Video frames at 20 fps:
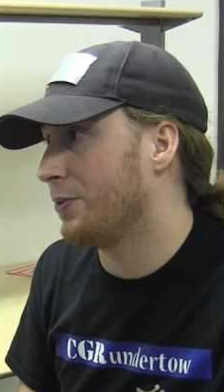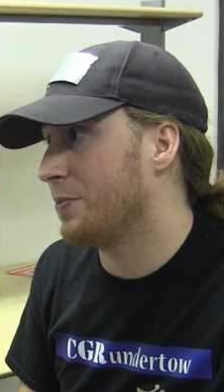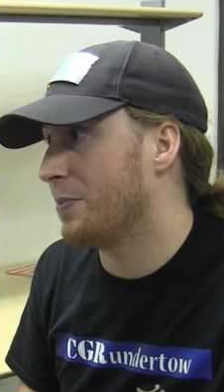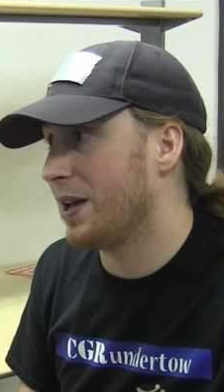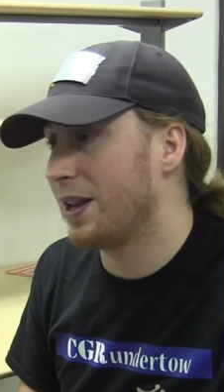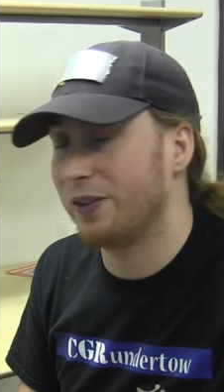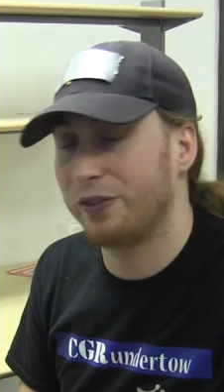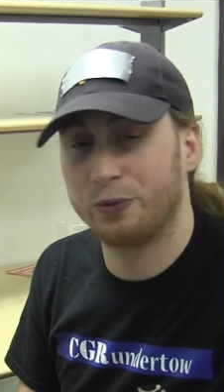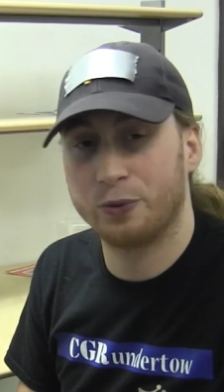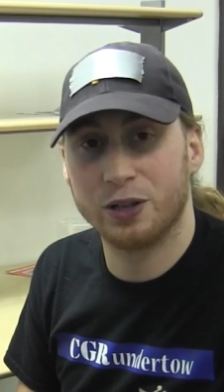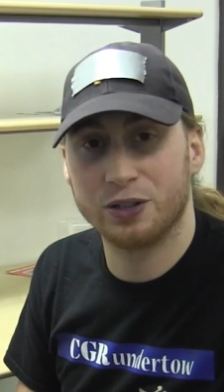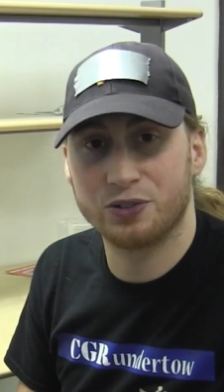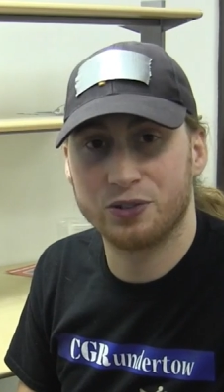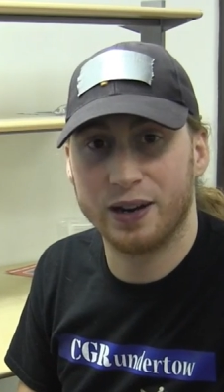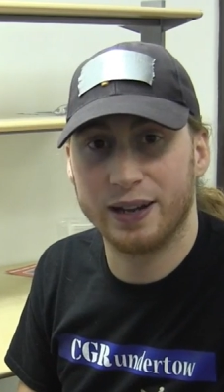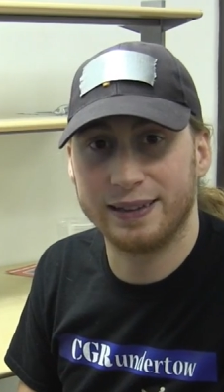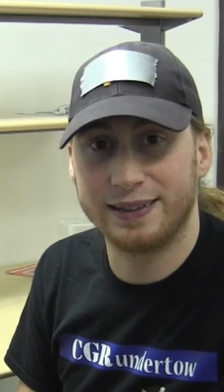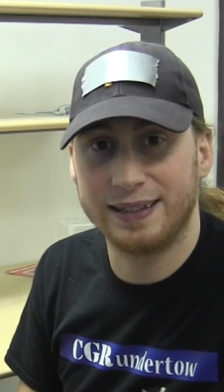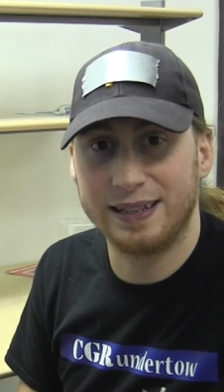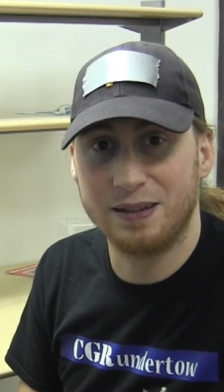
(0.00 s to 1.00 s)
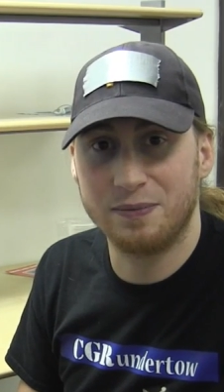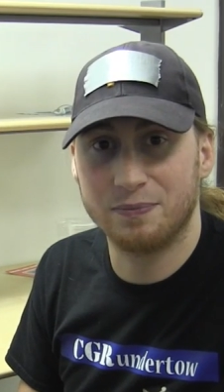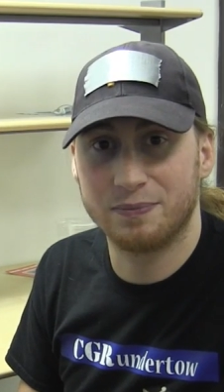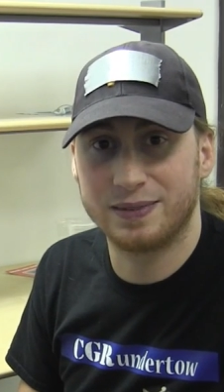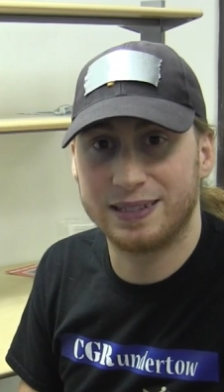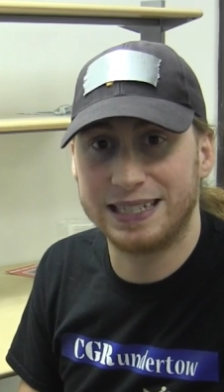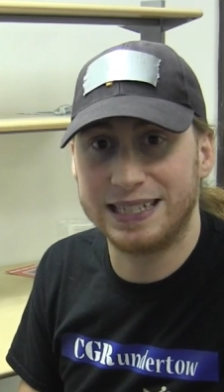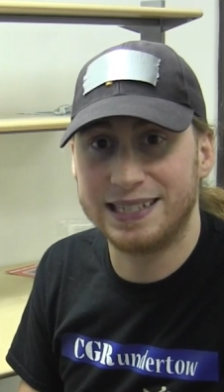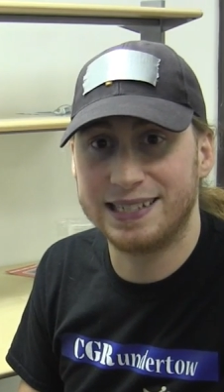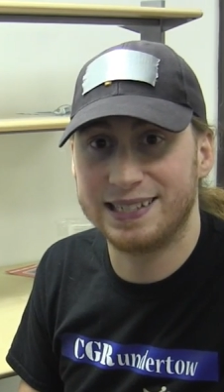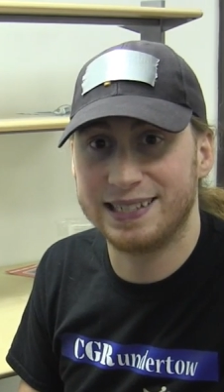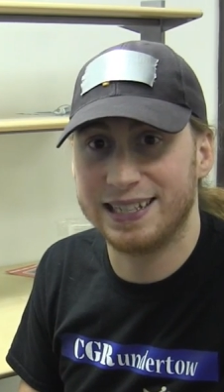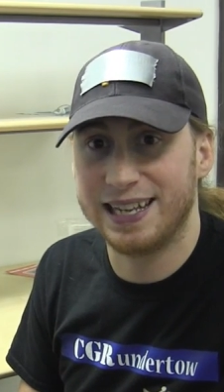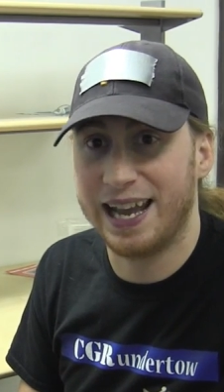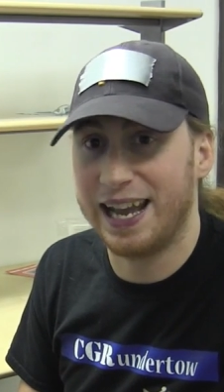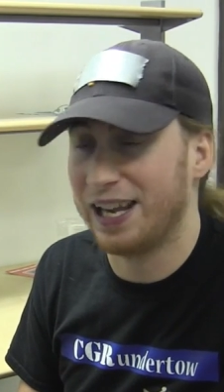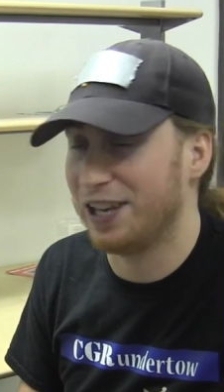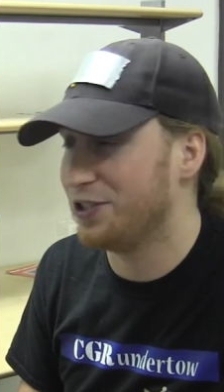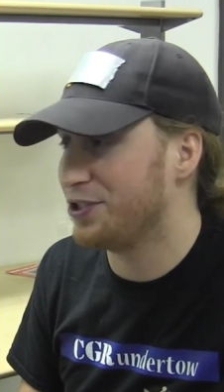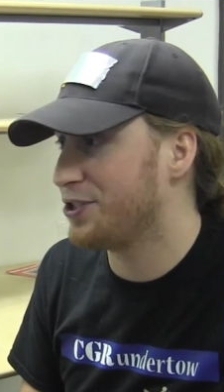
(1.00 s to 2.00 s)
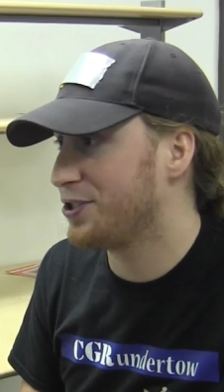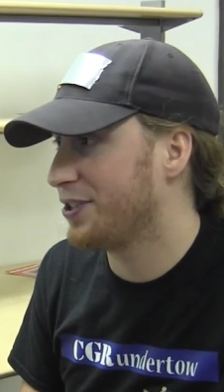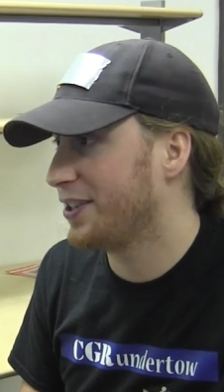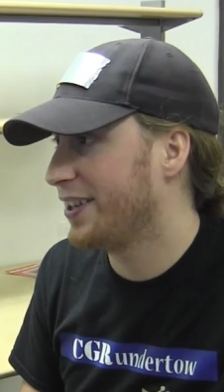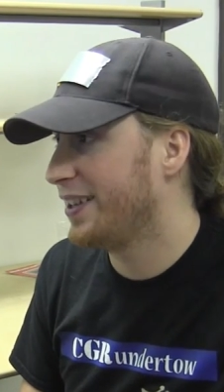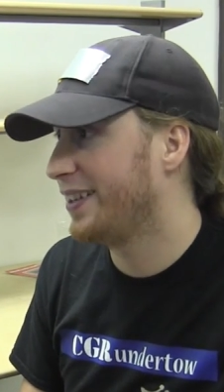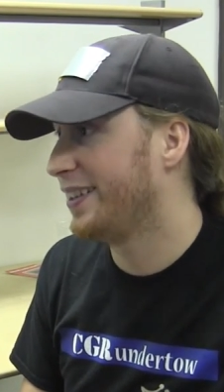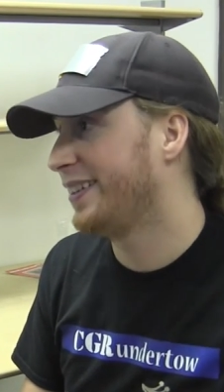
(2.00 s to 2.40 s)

We might as well try Team TCH.